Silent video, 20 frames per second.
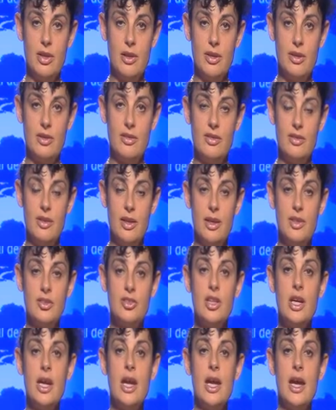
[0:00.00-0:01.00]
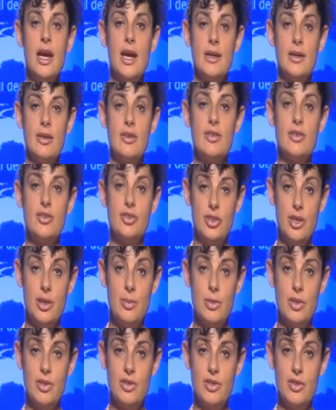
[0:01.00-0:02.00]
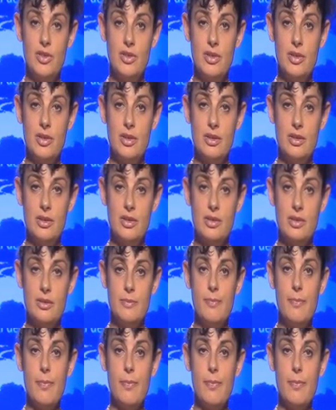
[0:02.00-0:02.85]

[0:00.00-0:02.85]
this stage, and ask the chamber to decide it.